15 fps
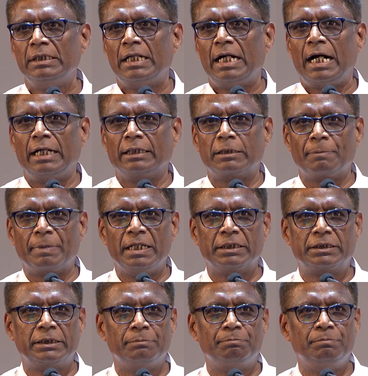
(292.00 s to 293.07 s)

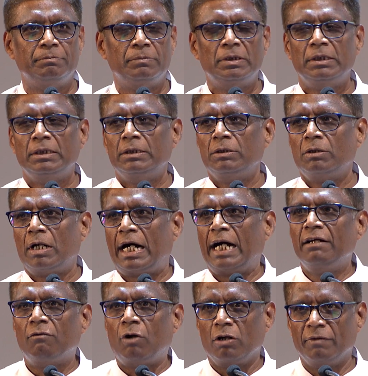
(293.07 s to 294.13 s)

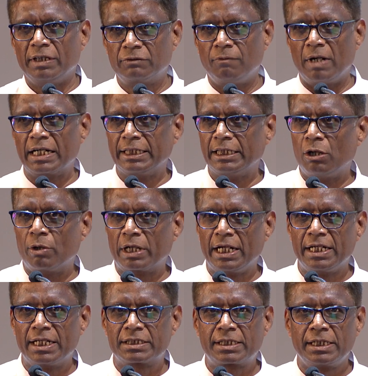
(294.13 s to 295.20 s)
I've always worked in the hotel
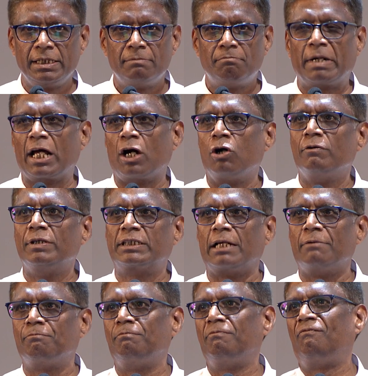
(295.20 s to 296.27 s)
industry, but I
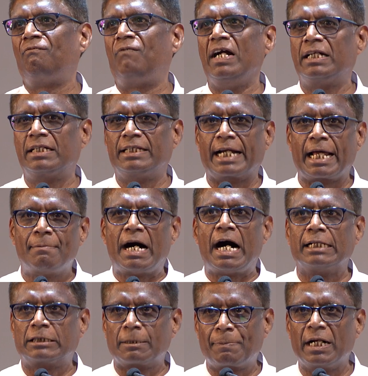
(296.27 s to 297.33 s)
felt that I'm an
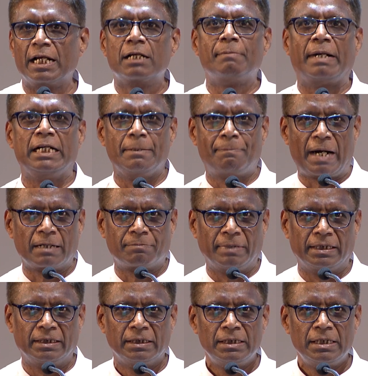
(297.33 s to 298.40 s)
entrepreneur in my
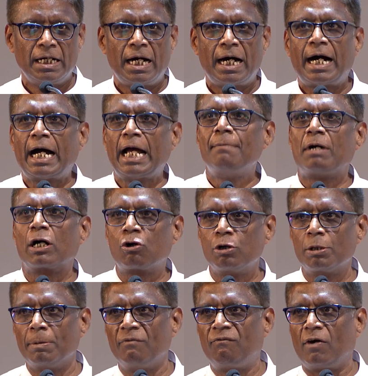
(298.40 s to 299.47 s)
department. I am
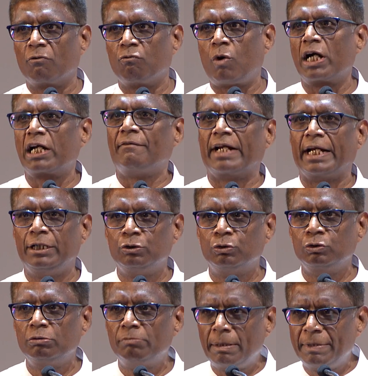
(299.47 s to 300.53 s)
accountable for whatever I do.
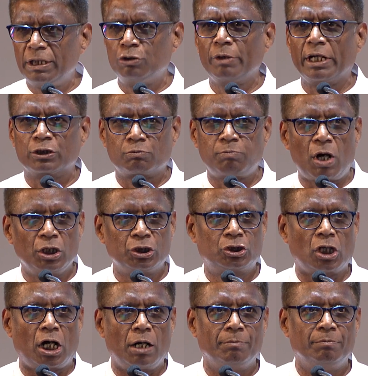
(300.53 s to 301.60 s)
You may be doing a small
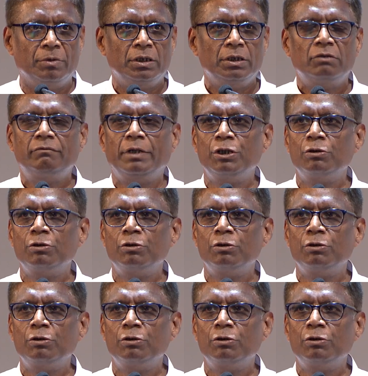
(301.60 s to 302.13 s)
job when